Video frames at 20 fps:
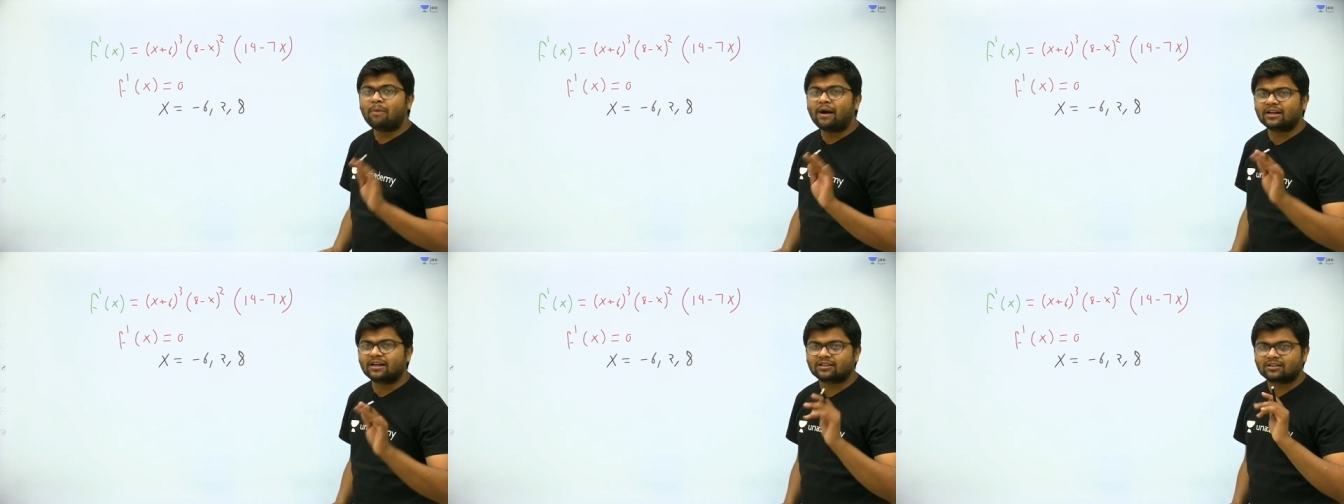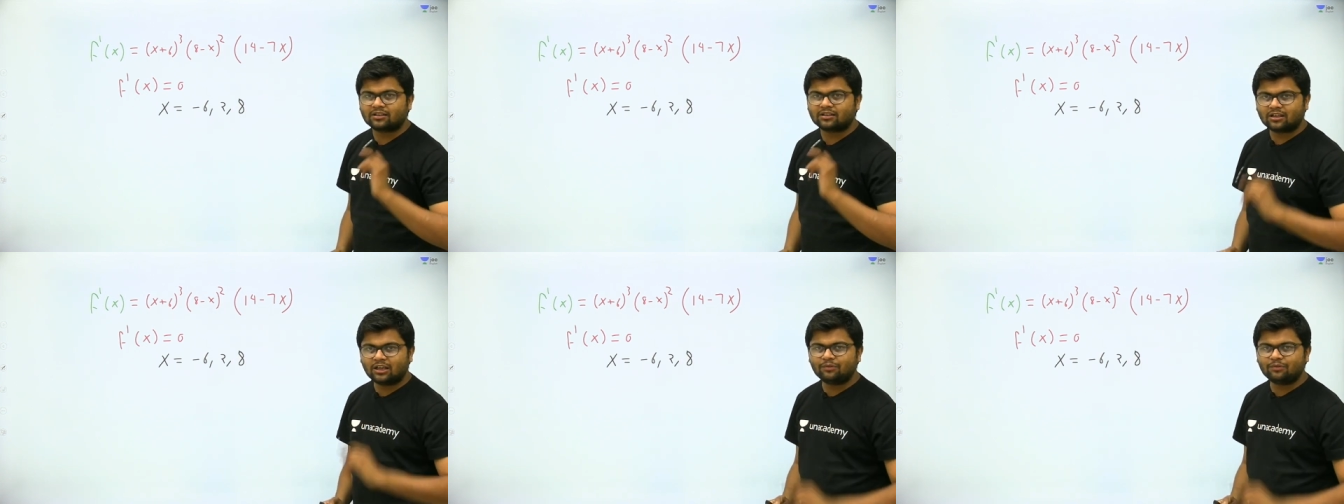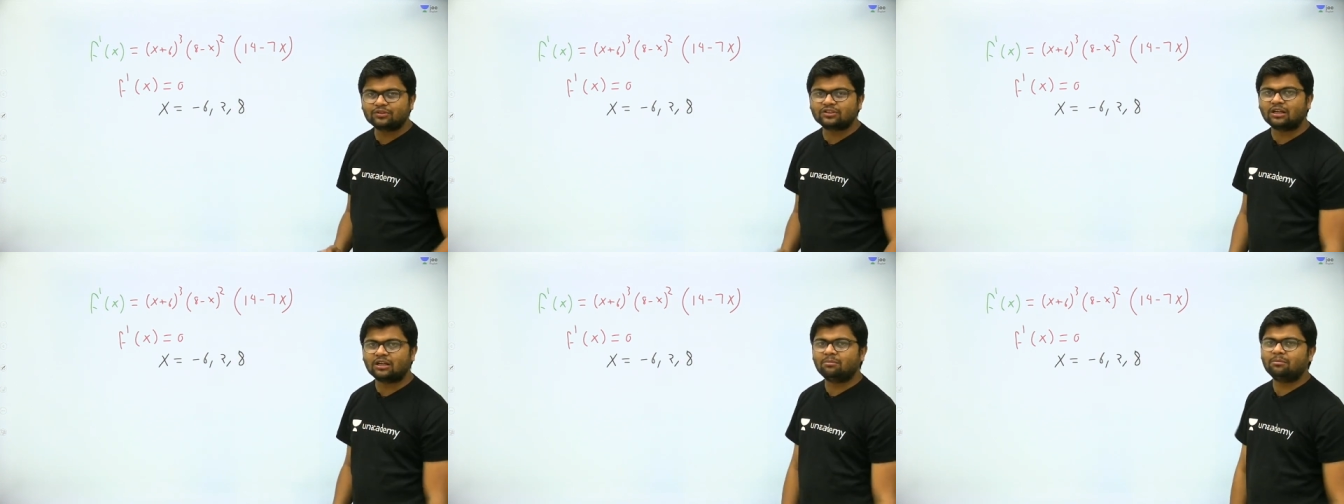But
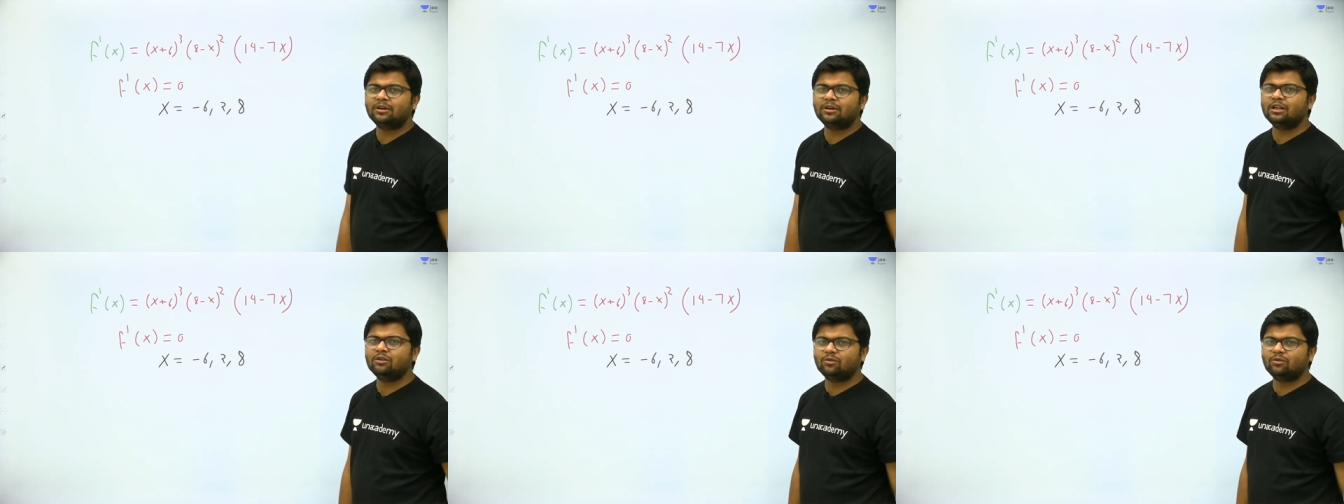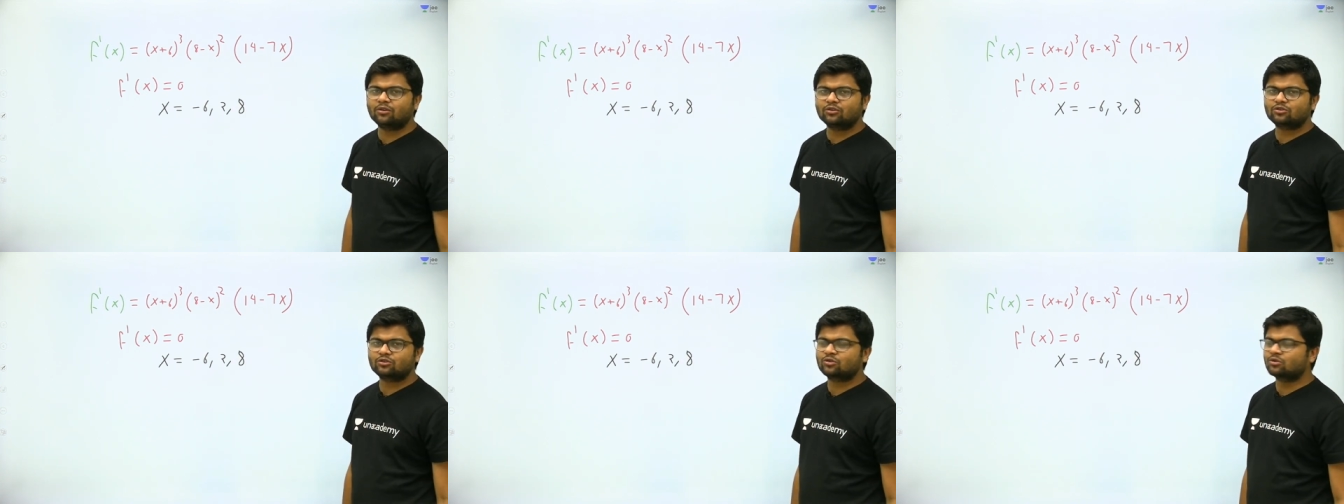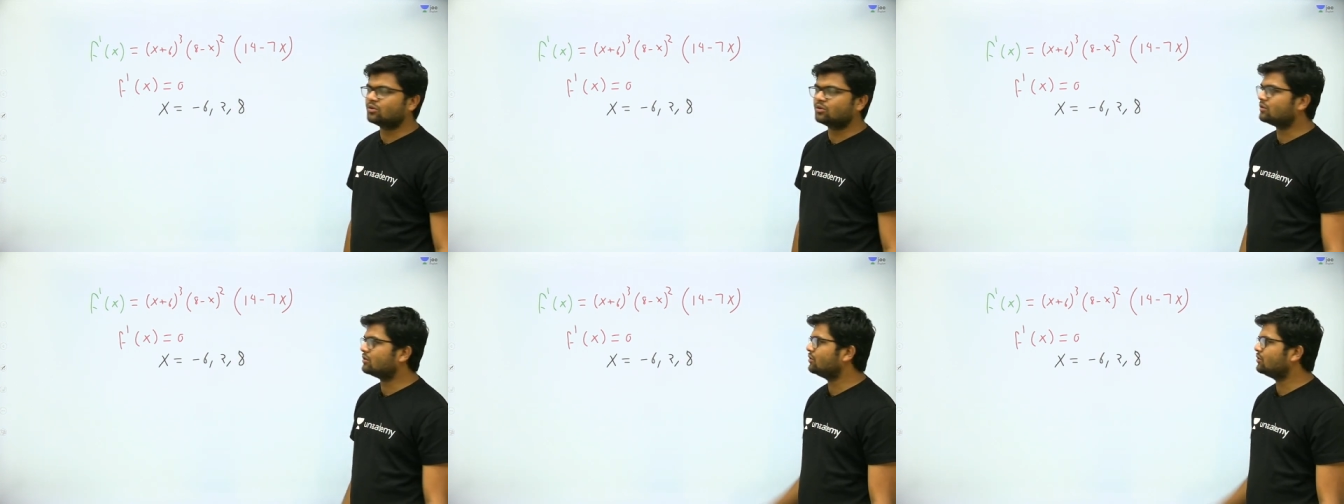if somebody wants
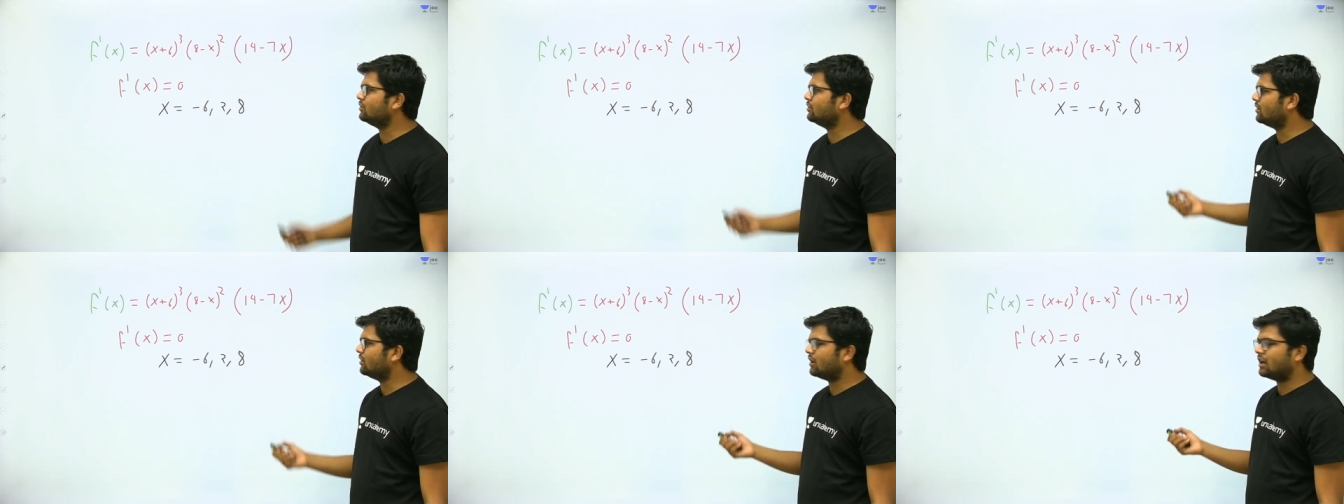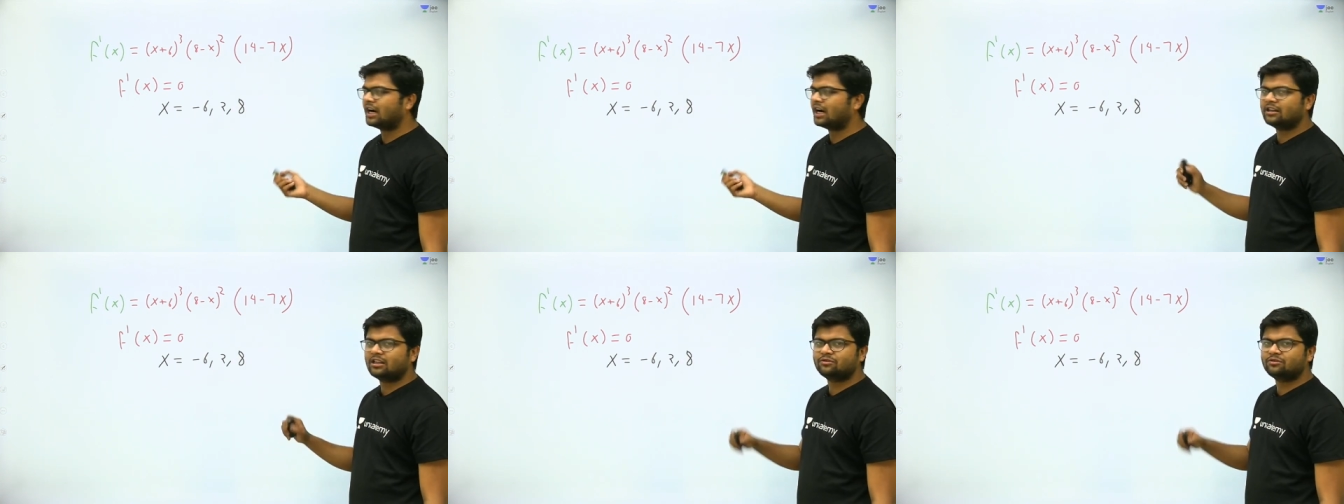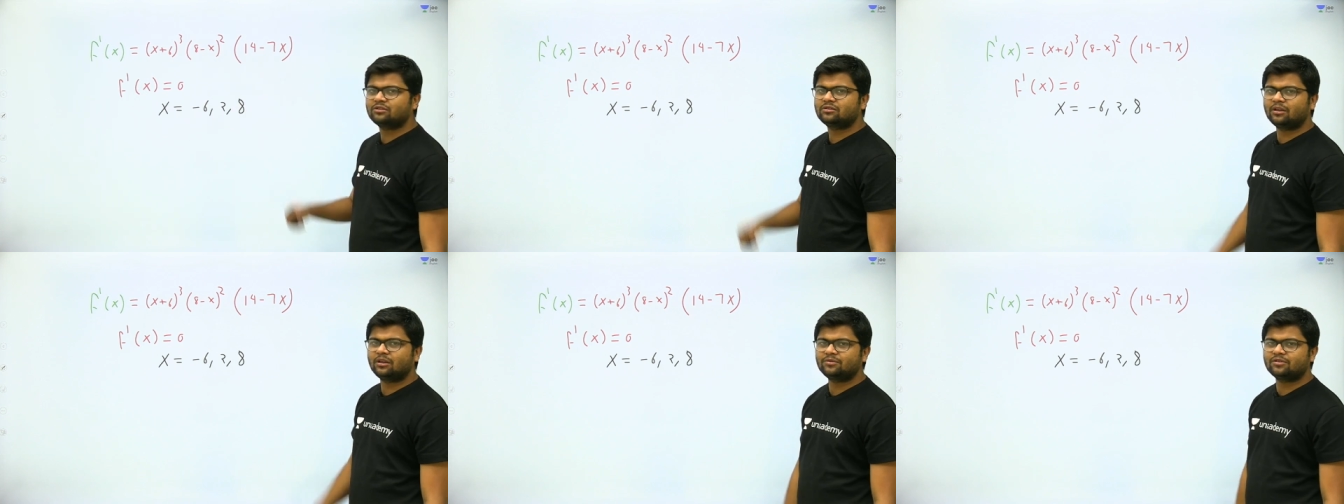to, you know, uh,
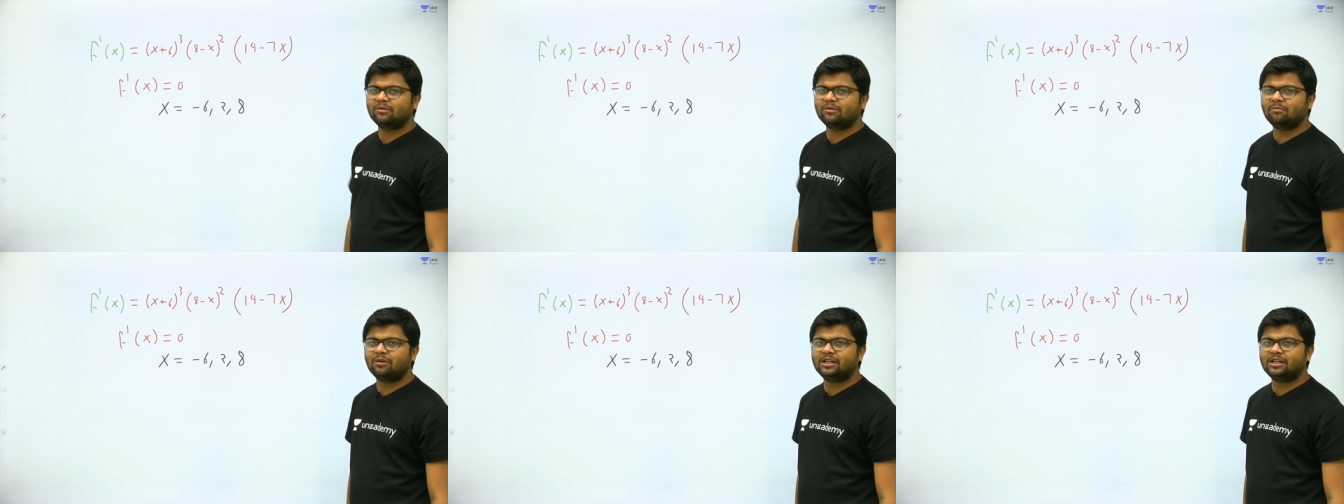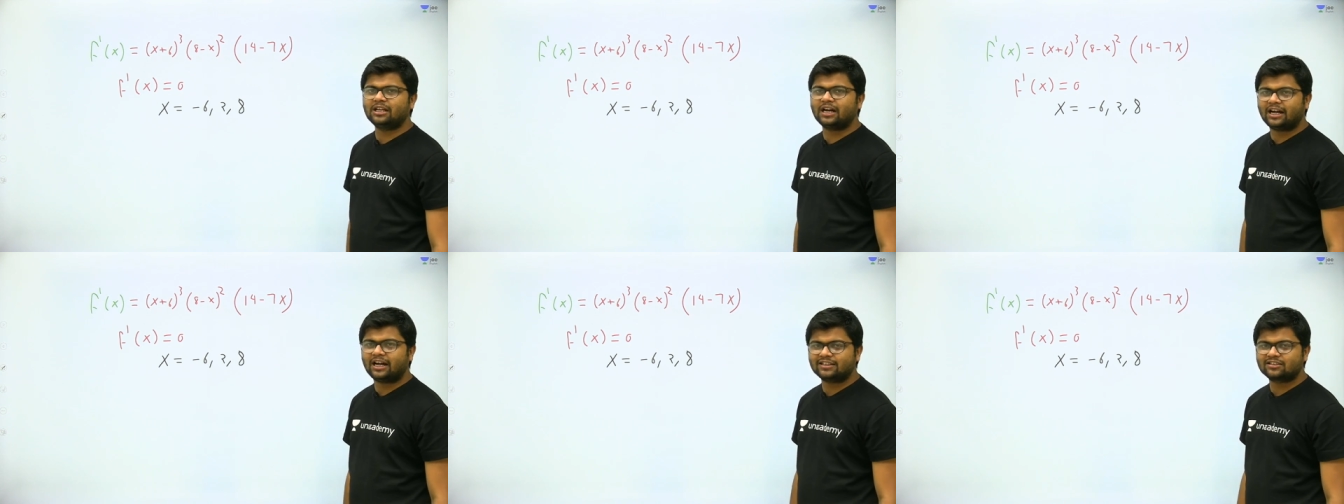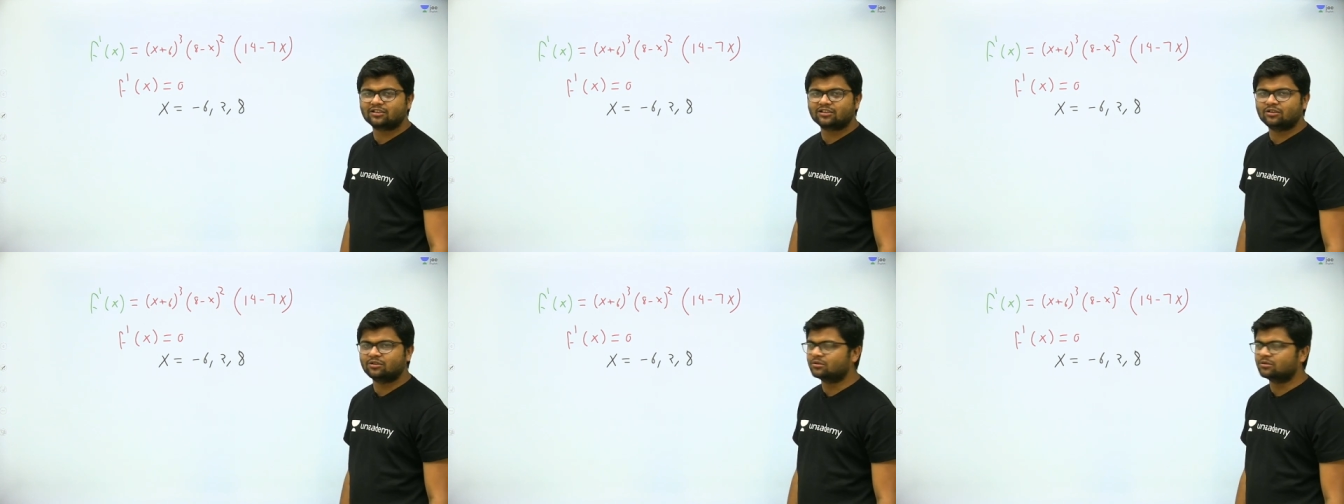if, if somebody
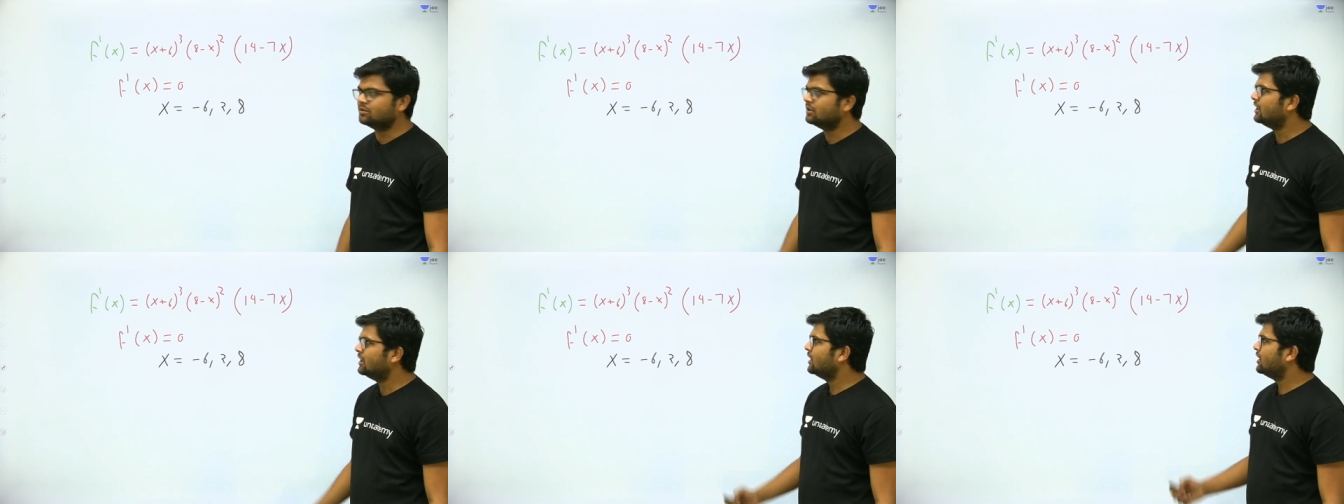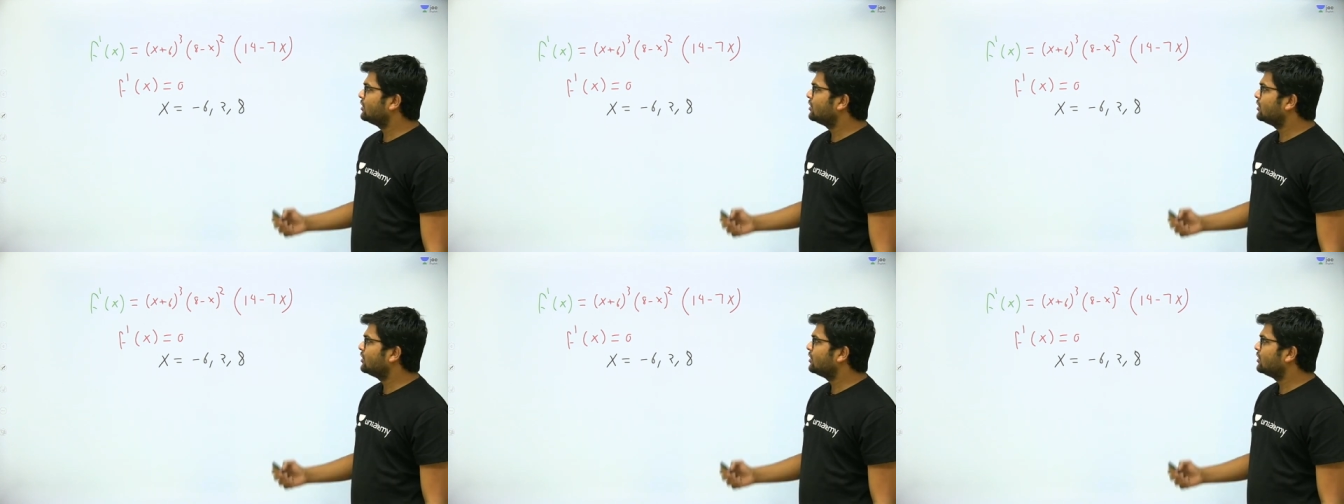asks you